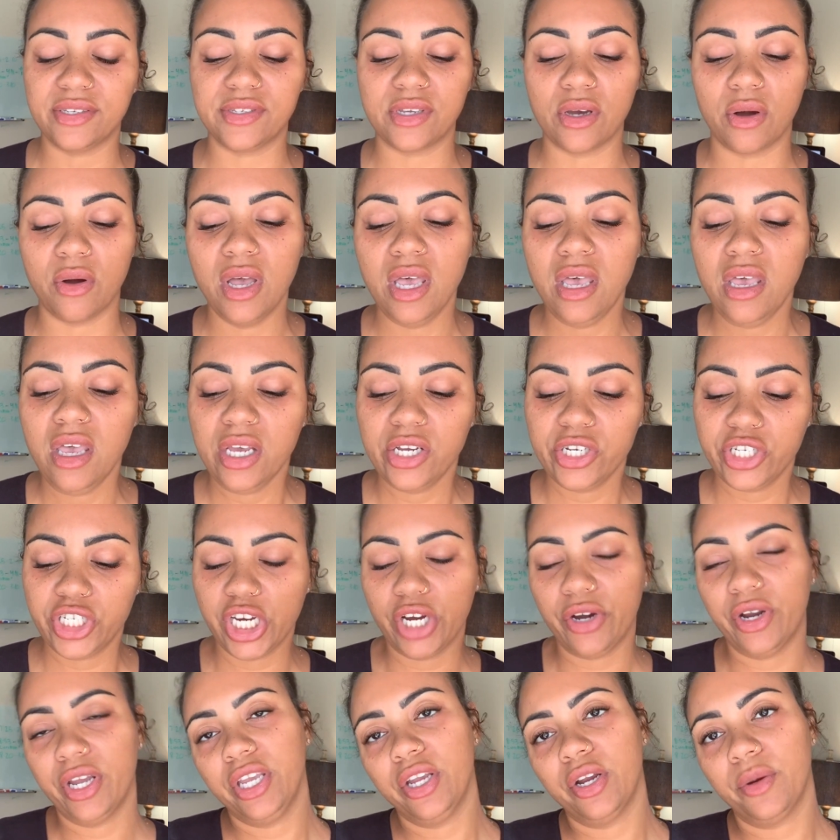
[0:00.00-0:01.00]
So
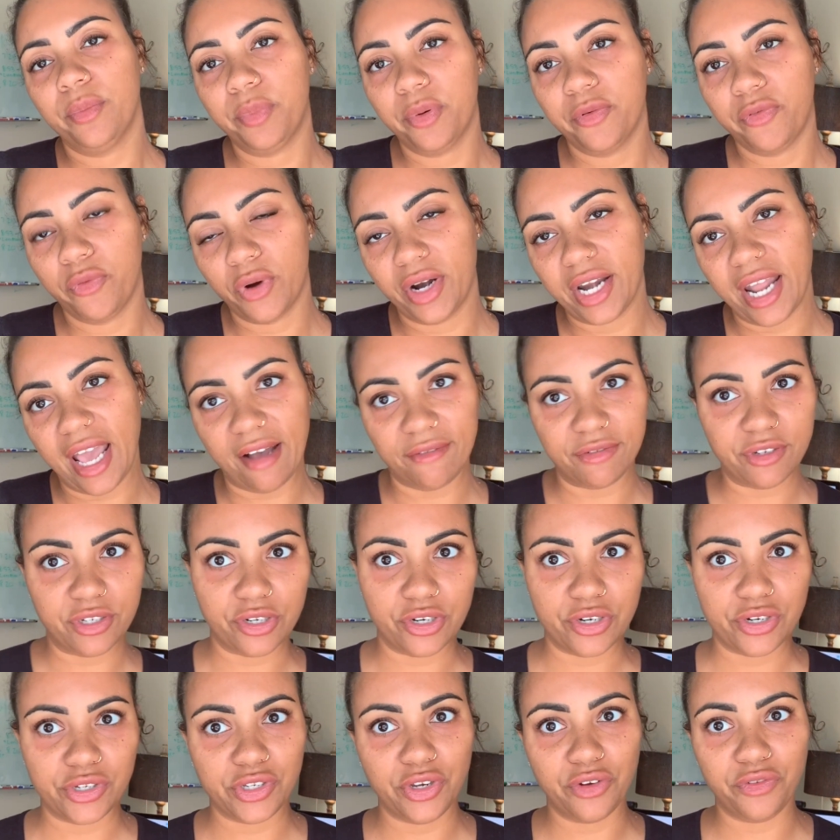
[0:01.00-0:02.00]
sharing your before and
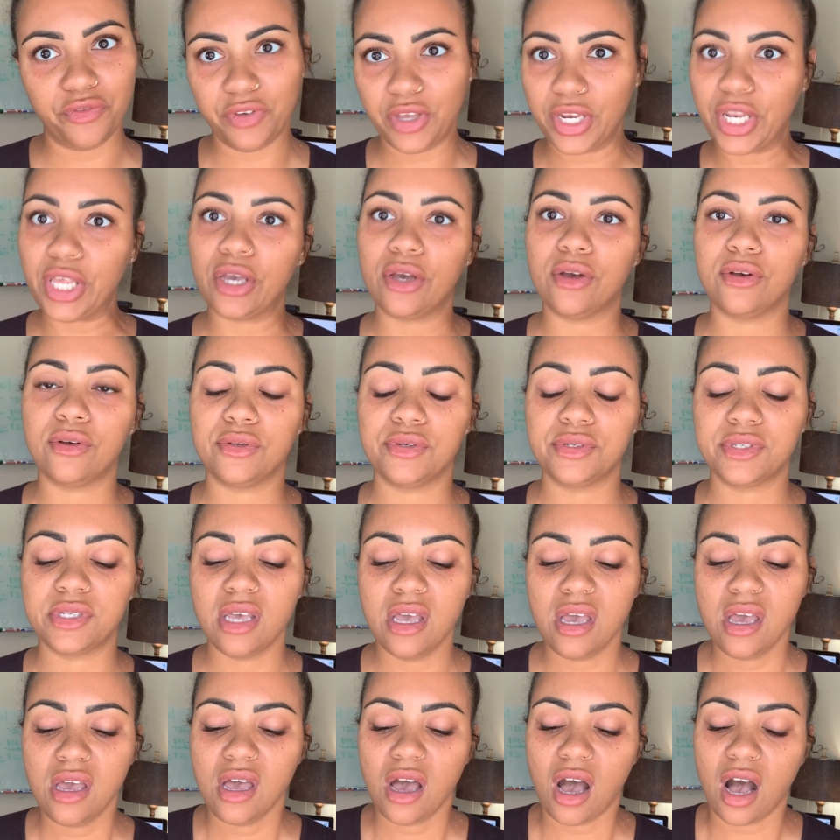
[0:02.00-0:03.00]
afters, your videos,
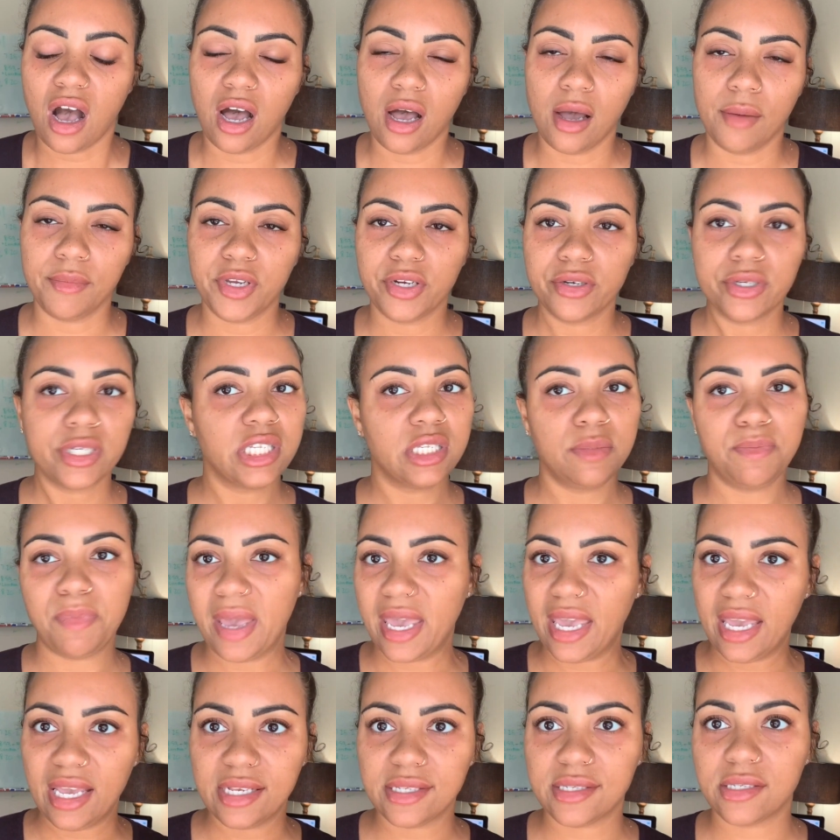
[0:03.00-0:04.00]
your
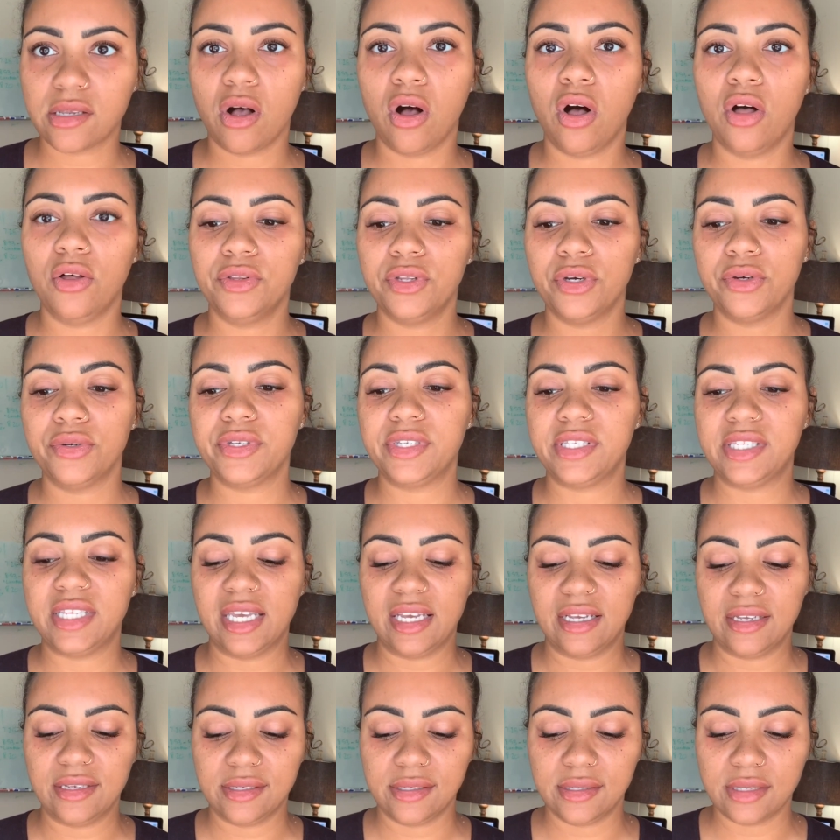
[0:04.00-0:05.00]
space, all those
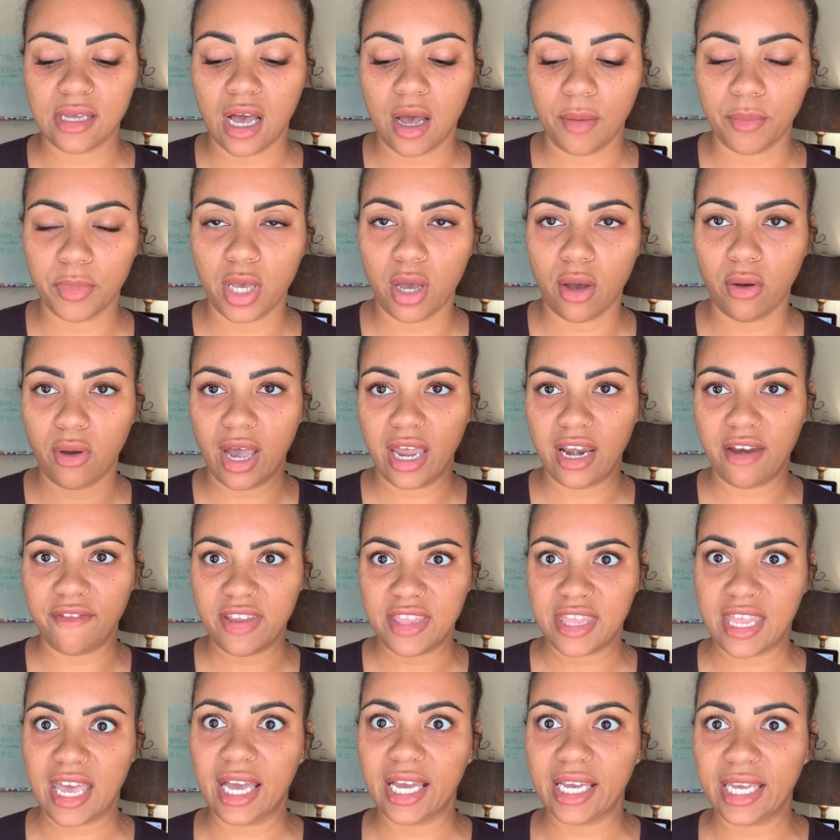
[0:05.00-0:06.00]
things go kind of
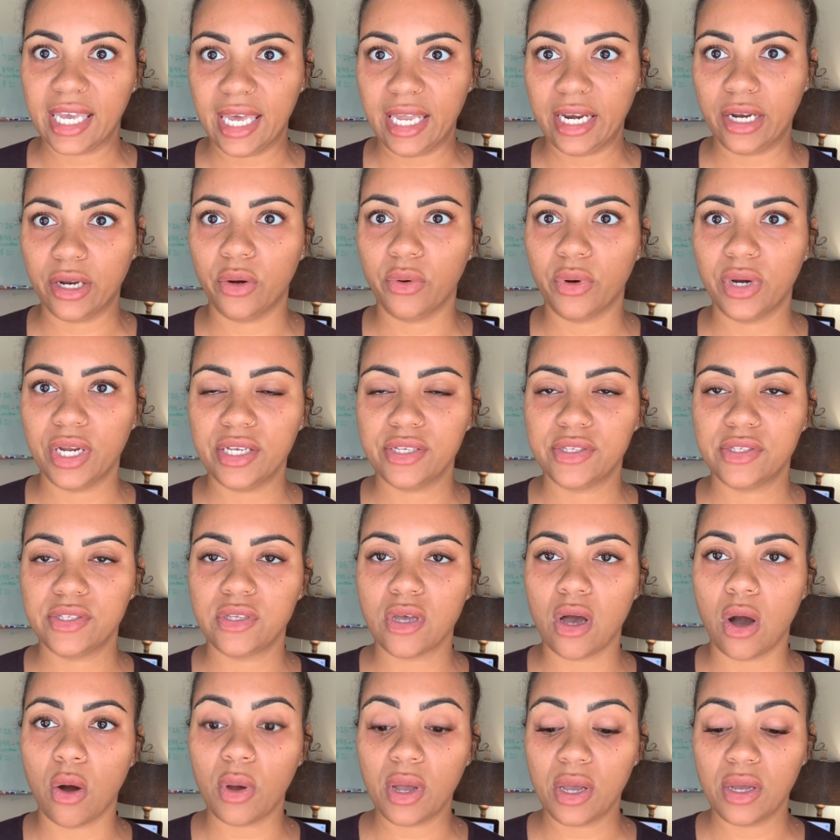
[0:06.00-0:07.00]
in that category.
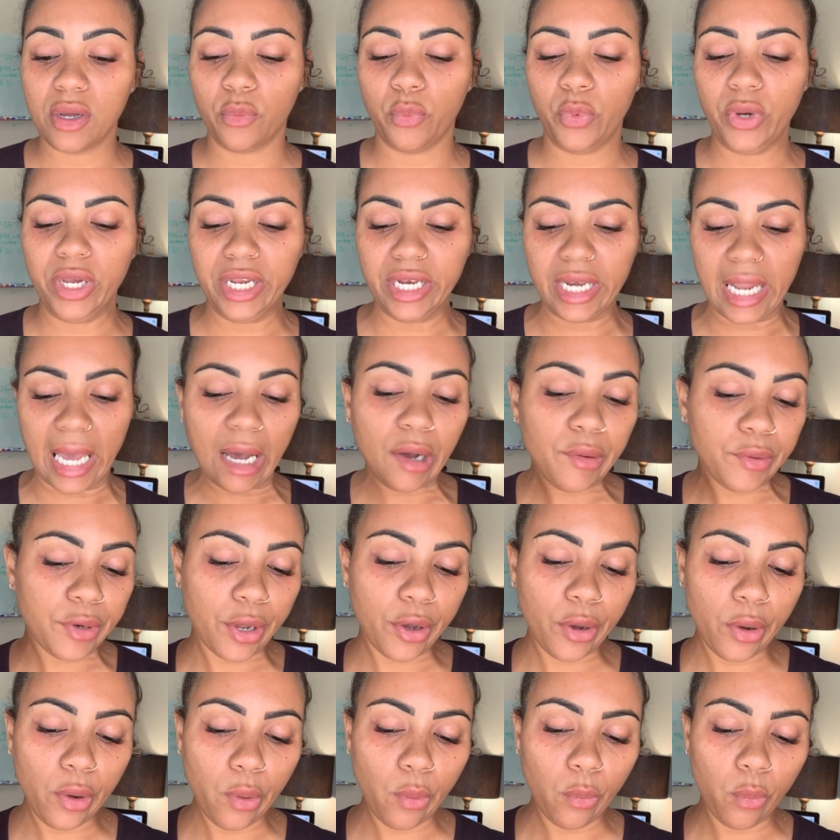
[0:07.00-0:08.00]
So we now
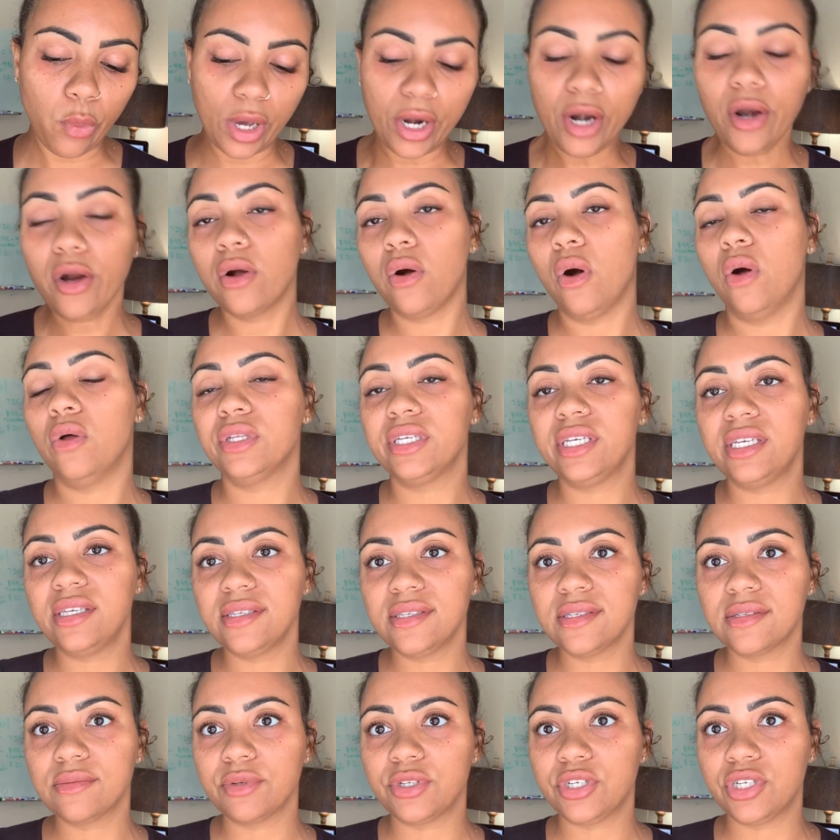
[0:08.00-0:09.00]
know what our goal
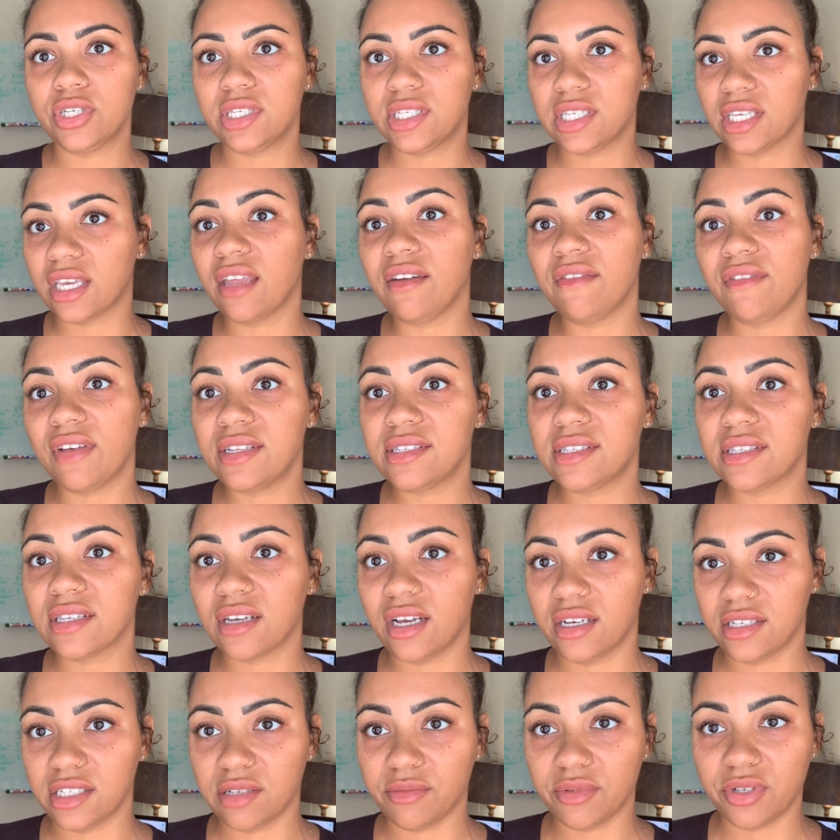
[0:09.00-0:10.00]
is, which is to convince the
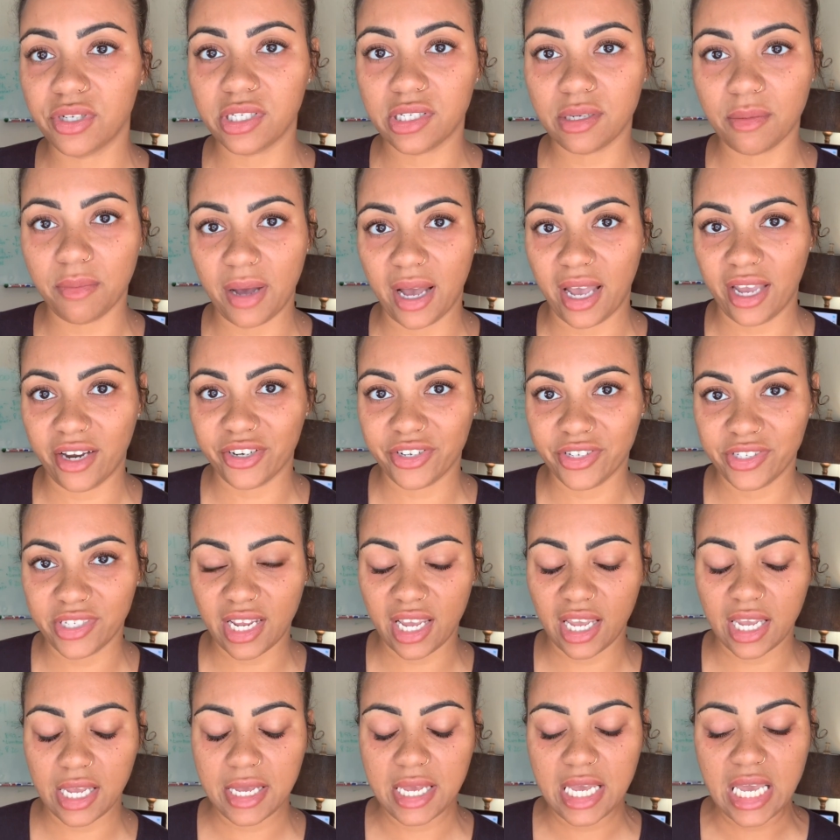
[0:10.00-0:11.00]
customers to buy or stay.